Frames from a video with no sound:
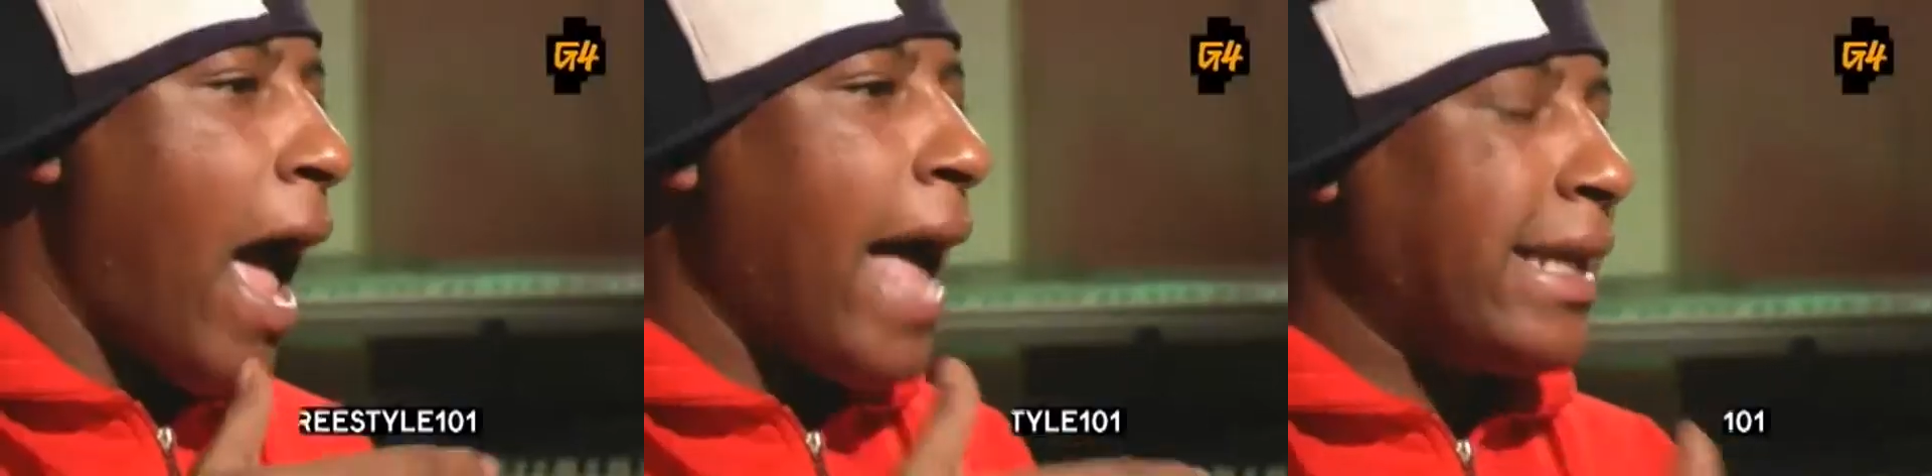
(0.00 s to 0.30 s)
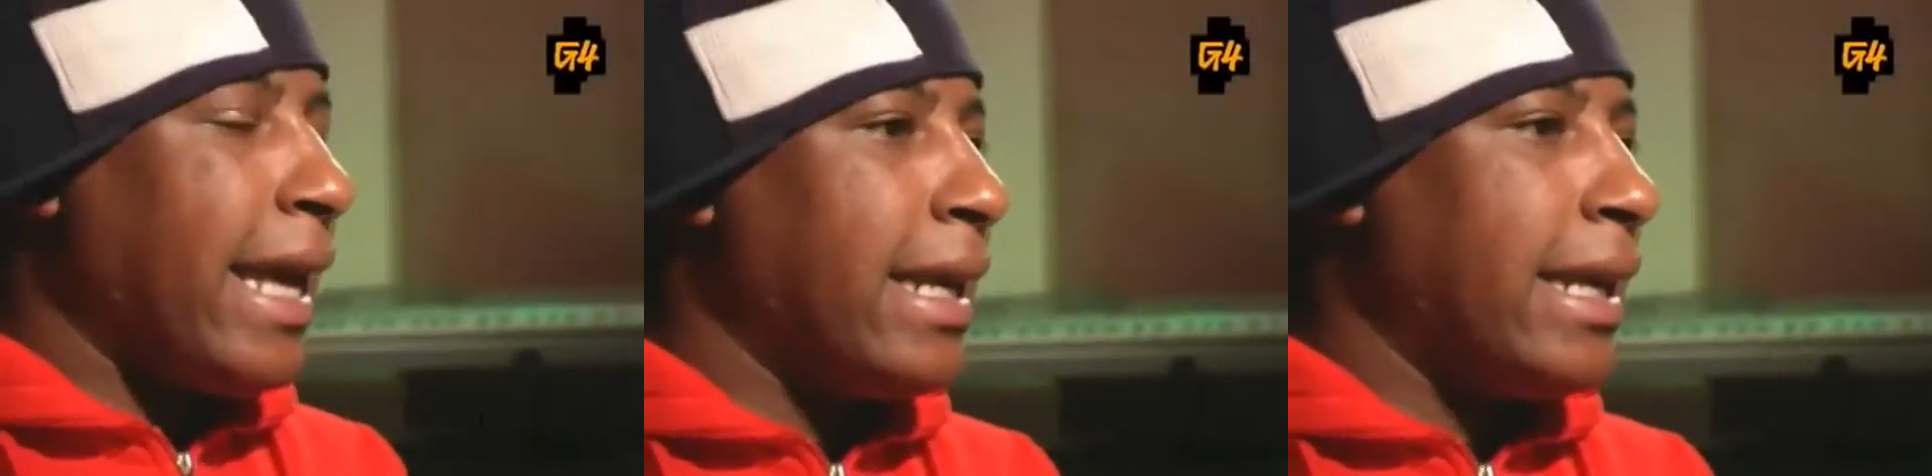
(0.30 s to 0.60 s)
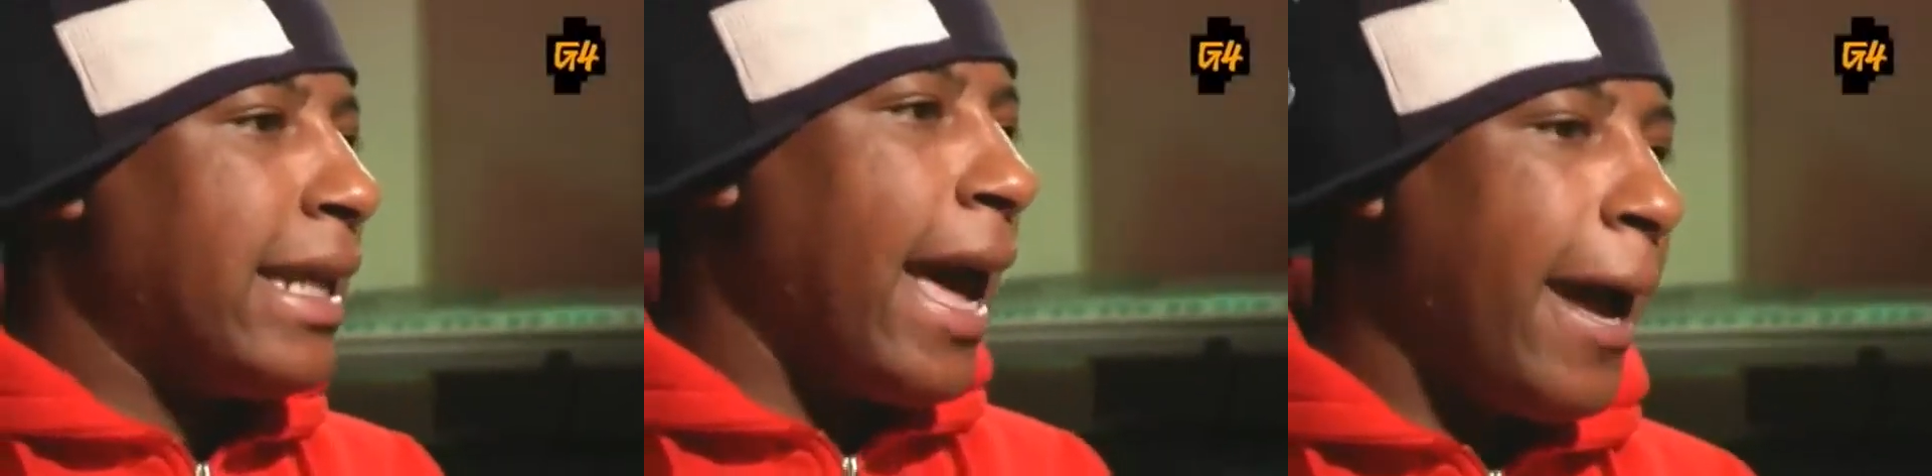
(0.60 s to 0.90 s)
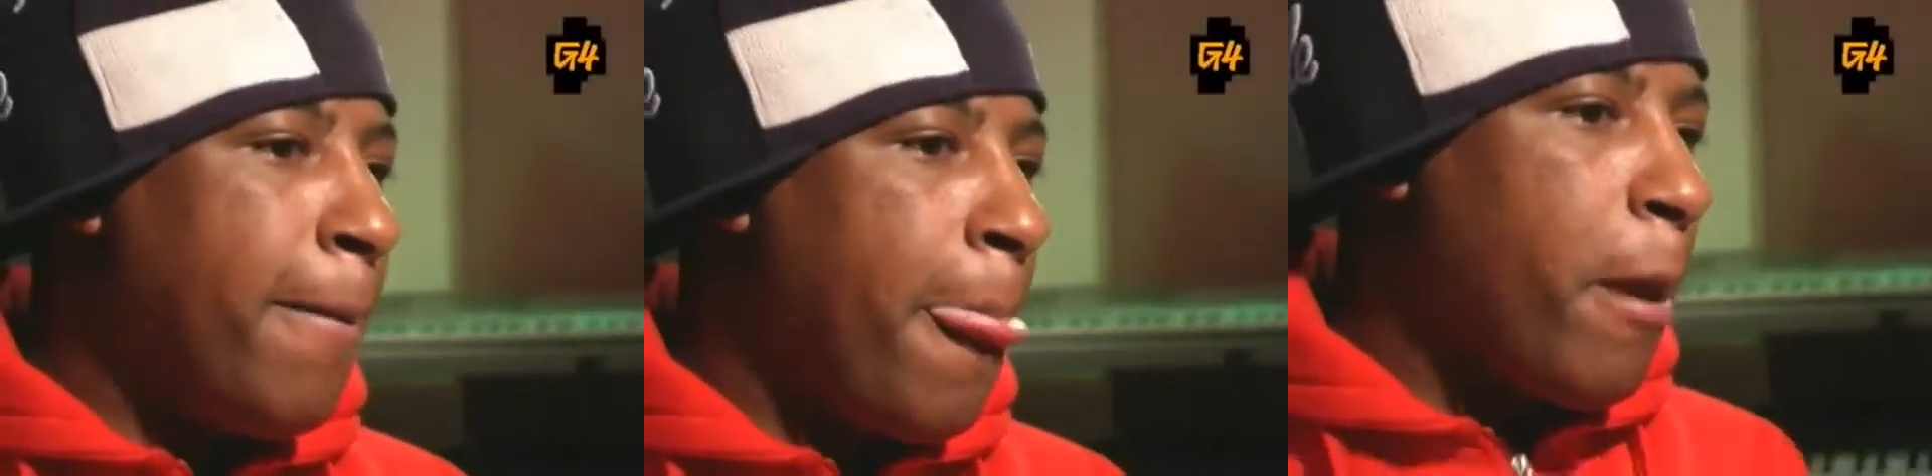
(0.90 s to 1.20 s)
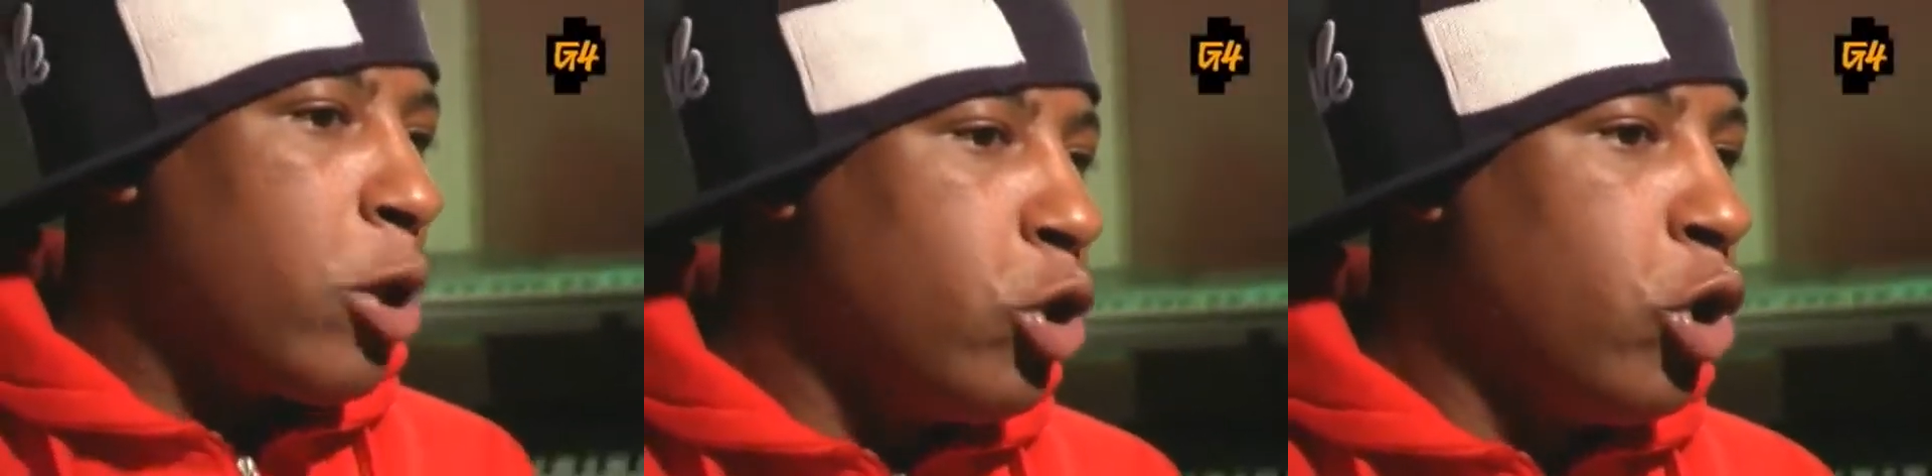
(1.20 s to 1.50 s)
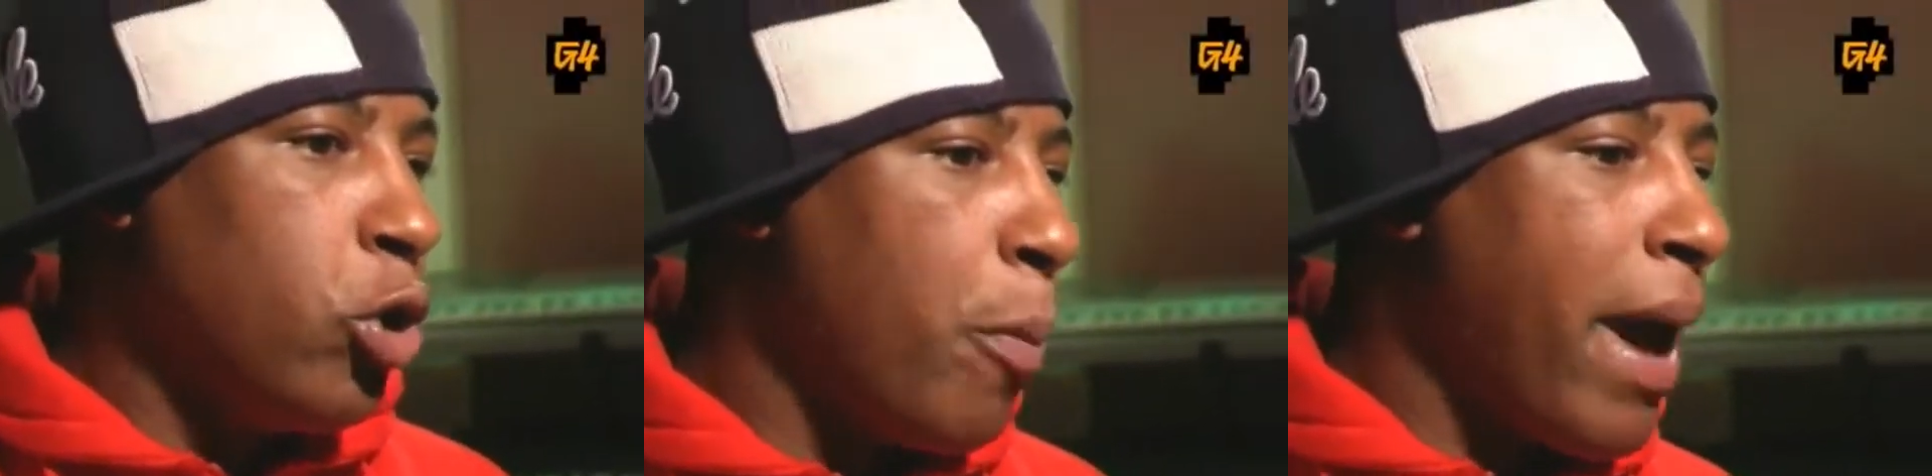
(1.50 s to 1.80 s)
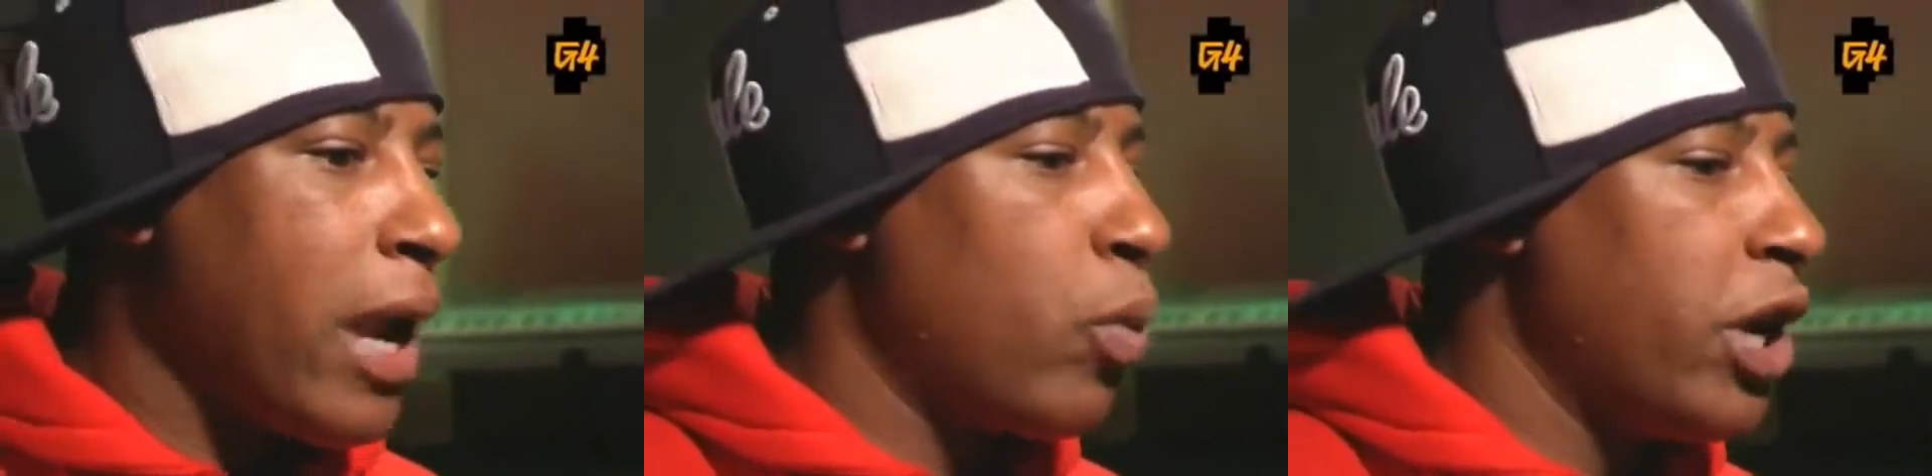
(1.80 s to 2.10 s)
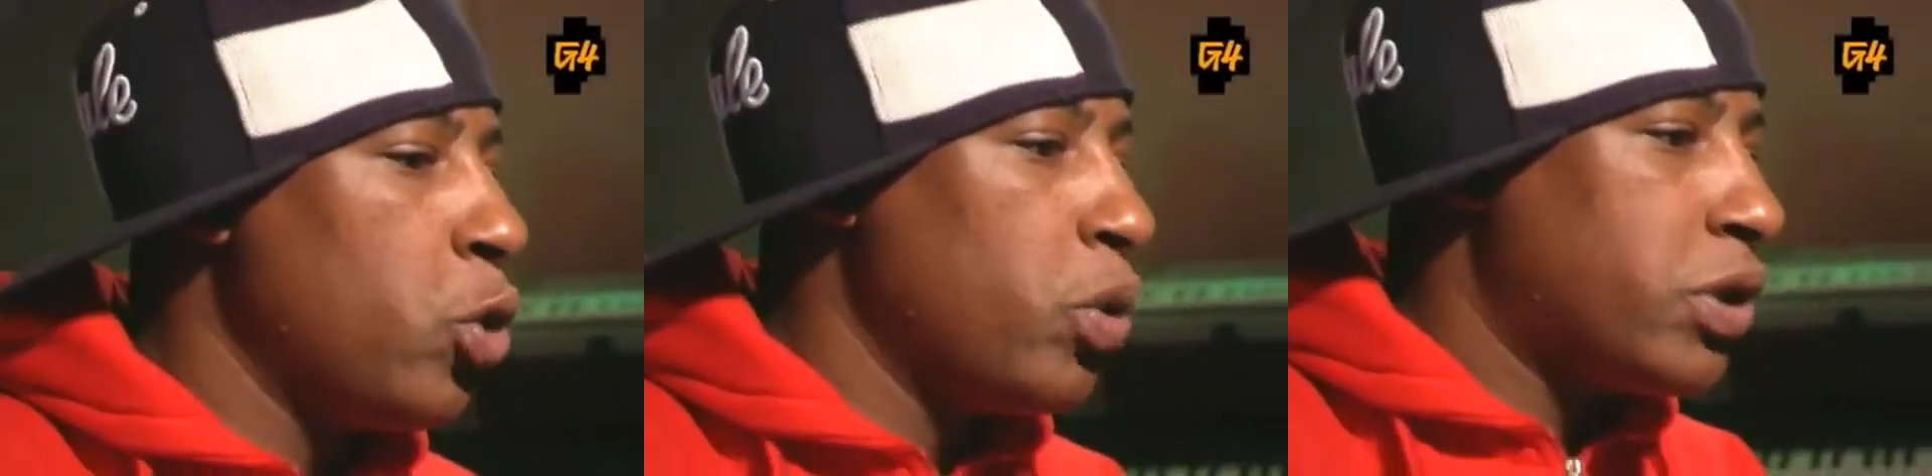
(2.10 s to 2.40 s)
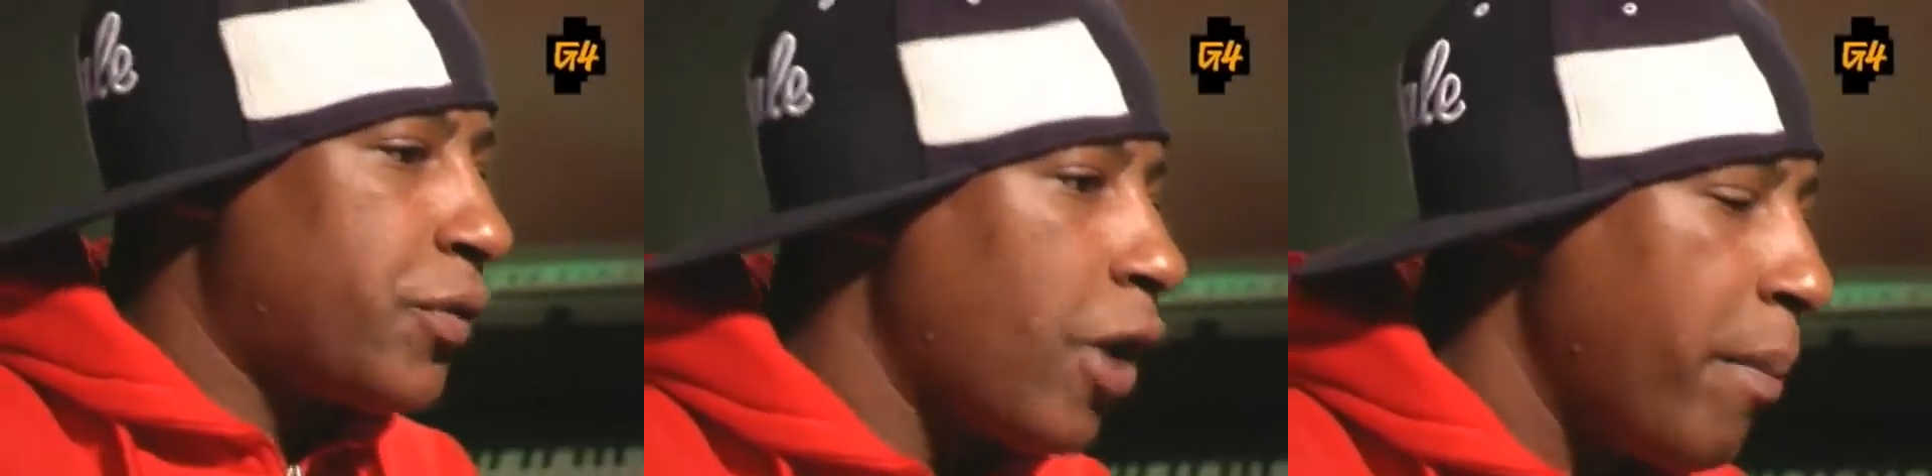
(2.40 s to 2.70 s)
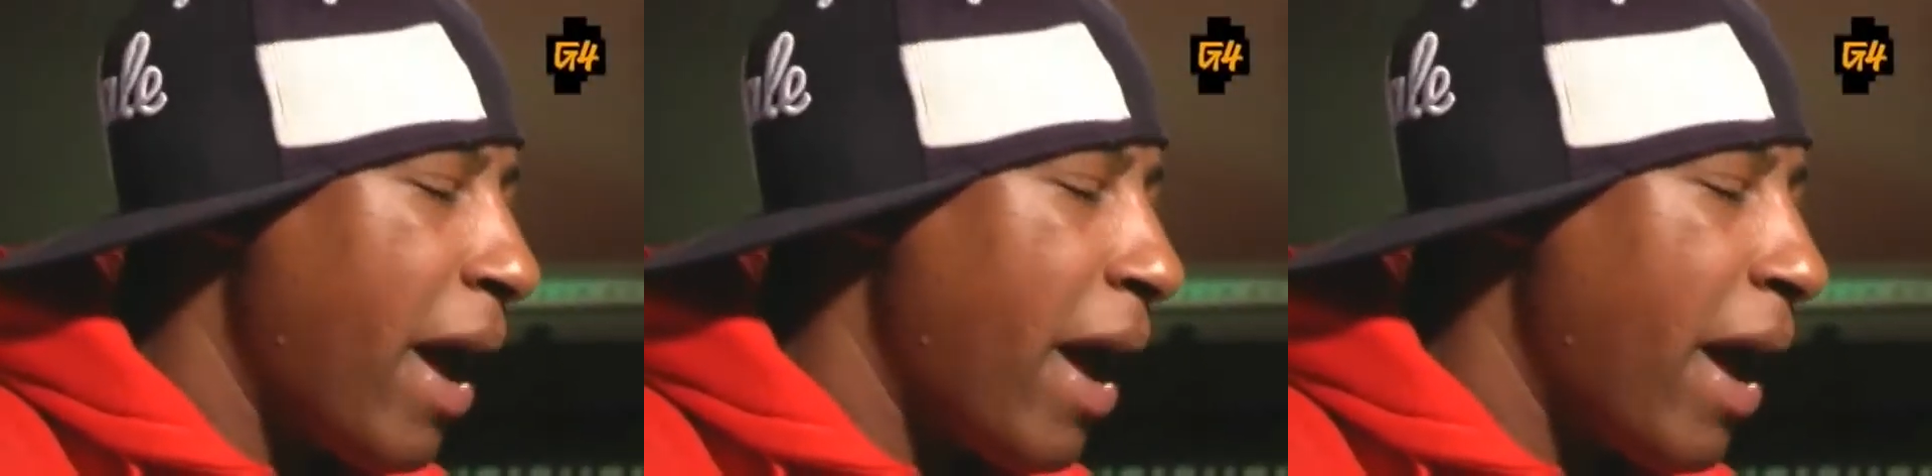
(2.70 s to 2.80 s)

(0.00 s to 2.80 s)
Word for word: At the end of the day, you know no matter where you was from,